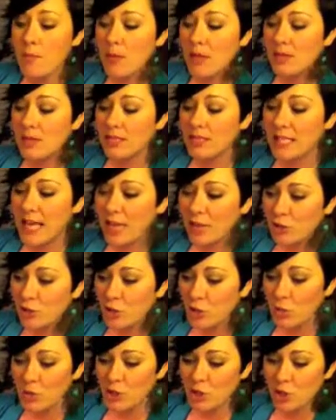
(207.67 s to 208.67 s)
the
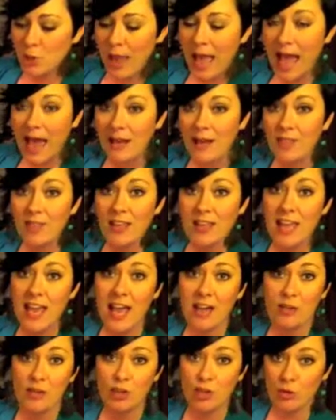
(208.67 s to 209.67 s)
texture, once you add in the
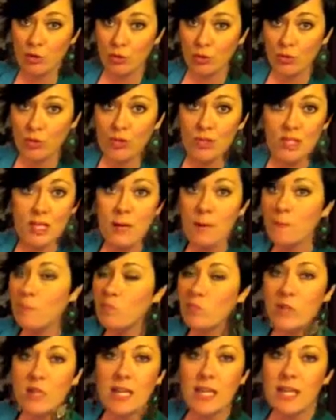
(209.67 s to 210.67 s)
cashews,
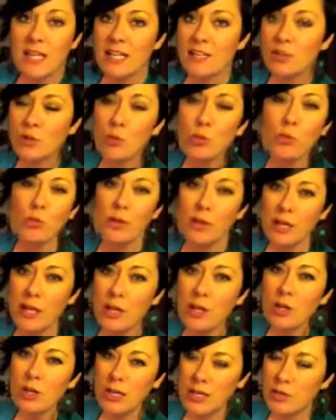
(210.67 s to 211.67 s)
it's a really
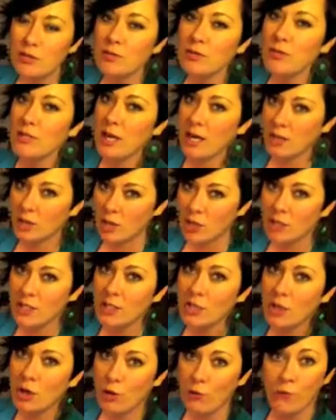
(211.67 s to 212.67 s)
good introduction to
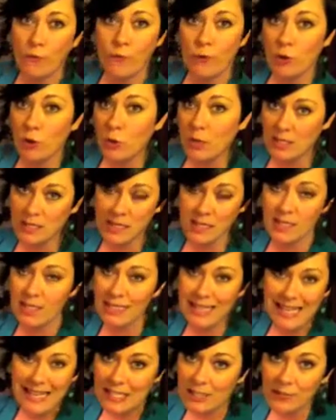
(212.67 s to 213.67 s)
tofu. It doesn't
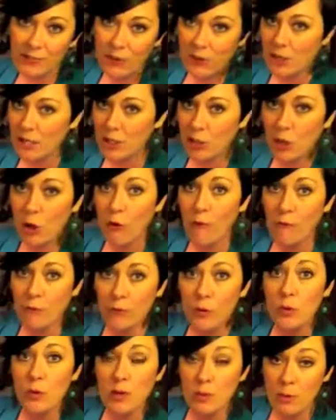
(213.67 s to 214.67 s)
taste very
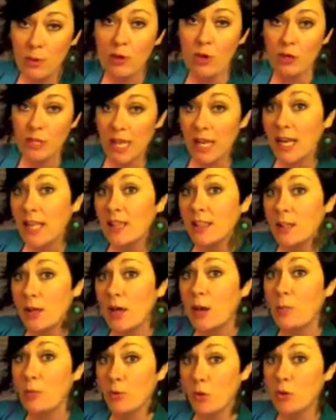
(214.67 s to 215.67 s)
tofu-y, but you're getting
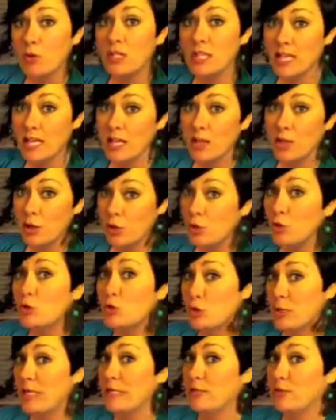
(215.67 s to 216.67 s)
the protein and the
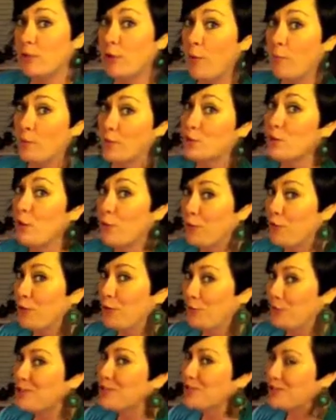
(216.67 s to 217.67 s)
nutrients from the tofu,
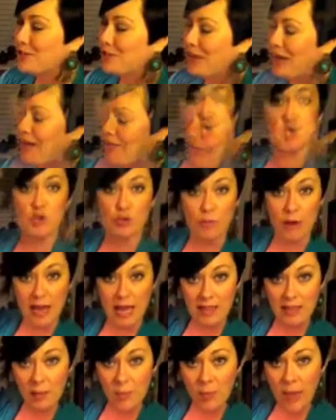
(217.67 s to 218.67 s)
which is great. Just
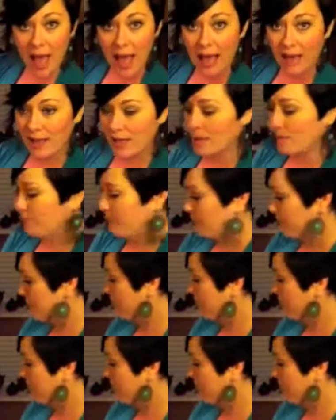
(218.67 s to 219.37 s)
drain the packet,